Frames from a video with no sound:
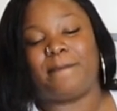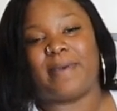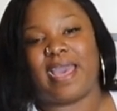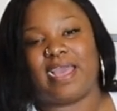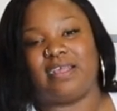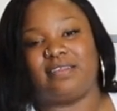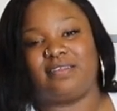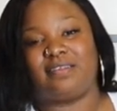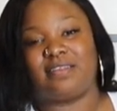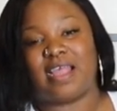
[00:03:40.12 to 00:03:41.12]
My
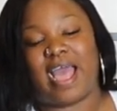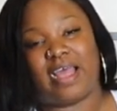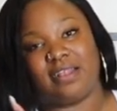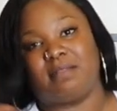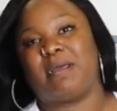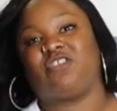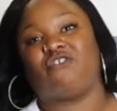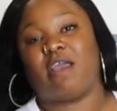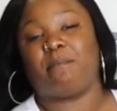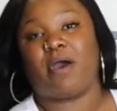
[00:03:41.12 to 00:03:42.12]
stand, my
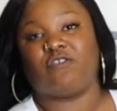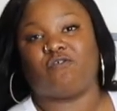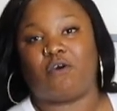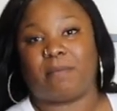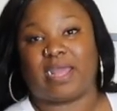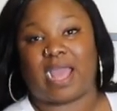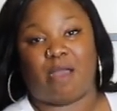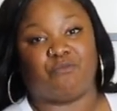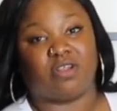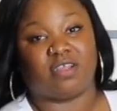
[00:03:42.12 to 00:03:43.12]
tripod for my
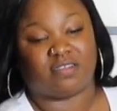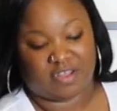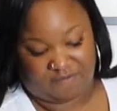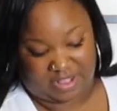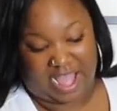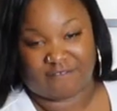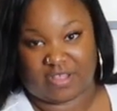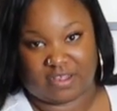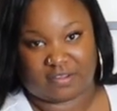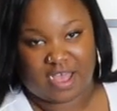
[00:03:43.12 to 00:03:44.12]
camera doesn't even have
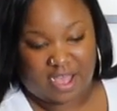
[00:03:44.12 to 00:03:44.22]
this.